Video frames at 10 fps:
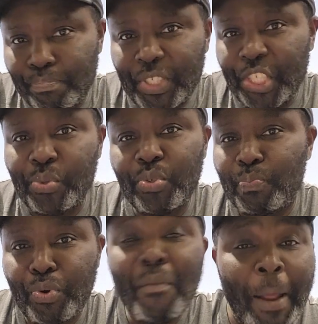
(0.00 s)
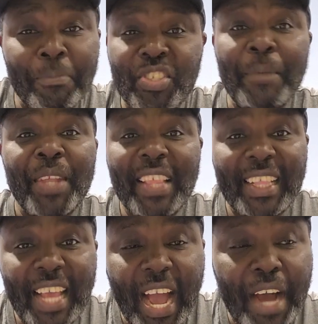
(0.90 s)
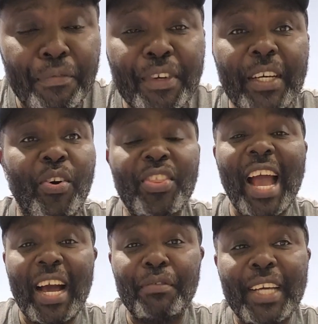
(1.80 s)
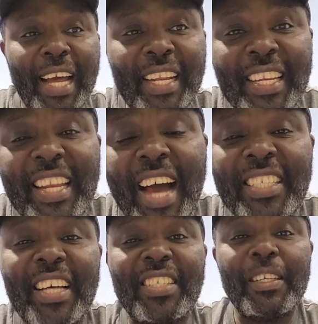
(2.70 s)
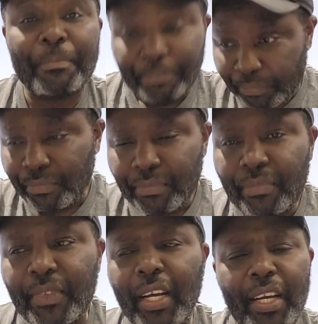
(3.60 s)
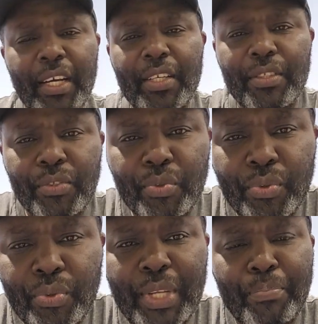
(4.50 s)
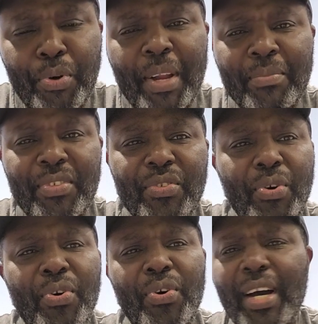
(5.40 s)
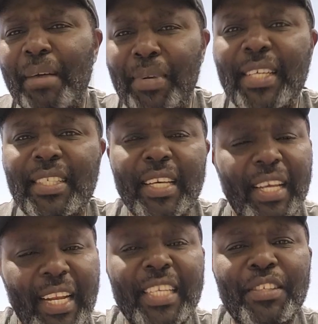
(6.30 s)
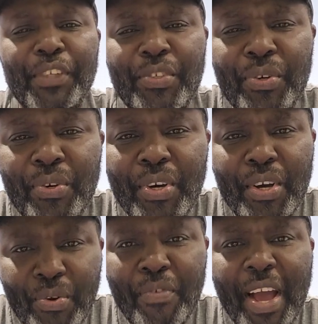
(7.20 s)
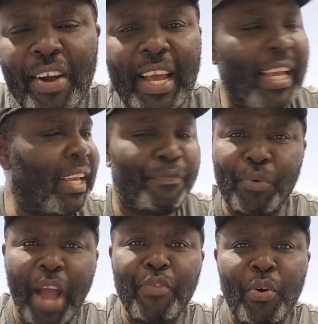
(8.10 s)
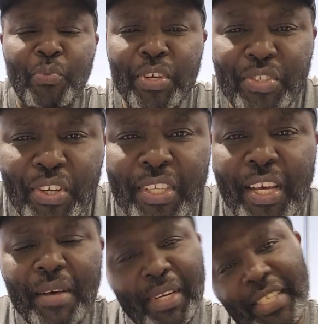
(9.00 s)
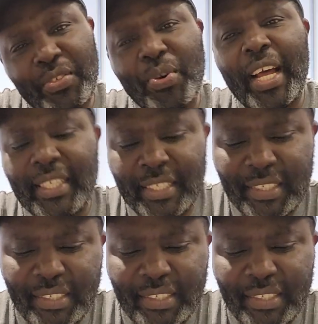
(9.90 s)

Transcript: issues, problems that they have or they are having and they need answers to the problems. So please let this video go viral. If you have your own question, please, you can,